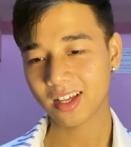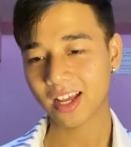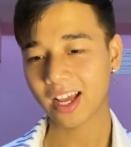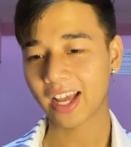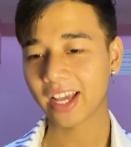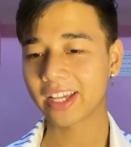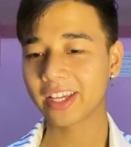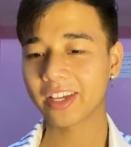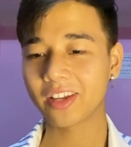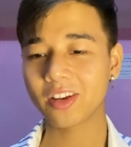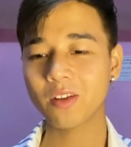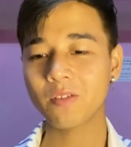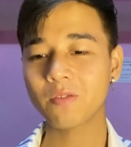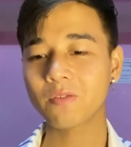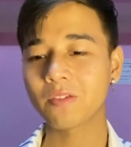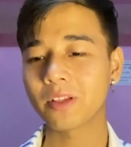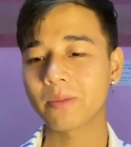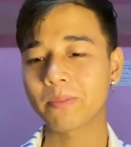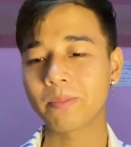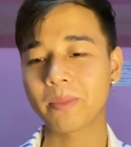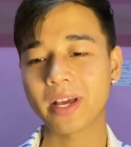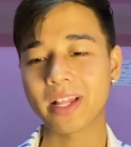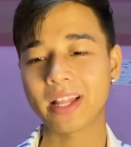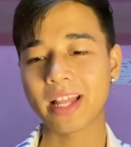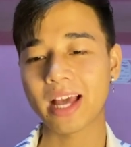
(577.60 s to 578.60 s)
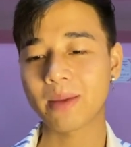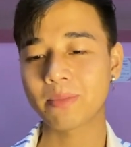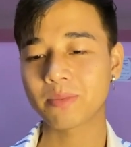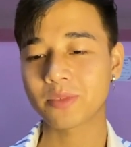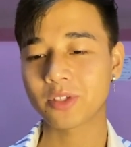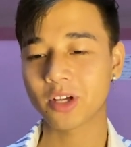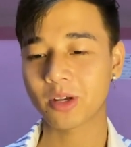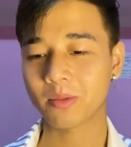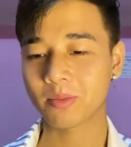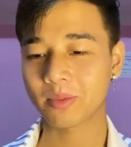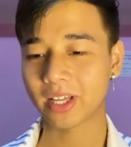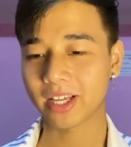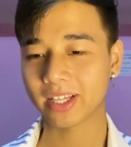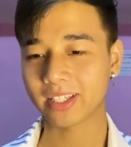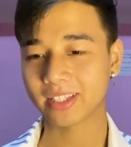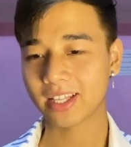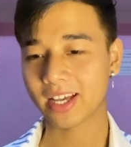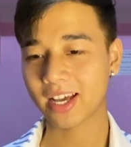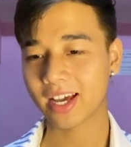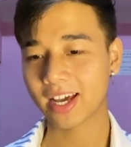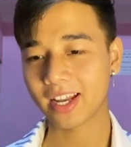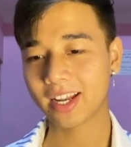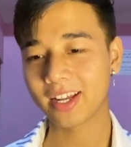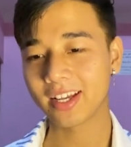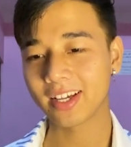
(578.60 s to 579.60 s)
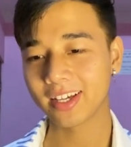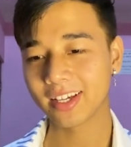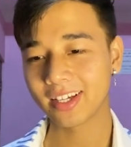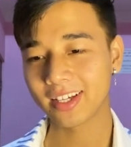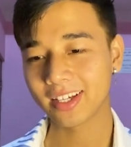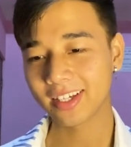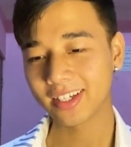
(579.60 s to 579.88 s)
I cannot flip my laptop like that.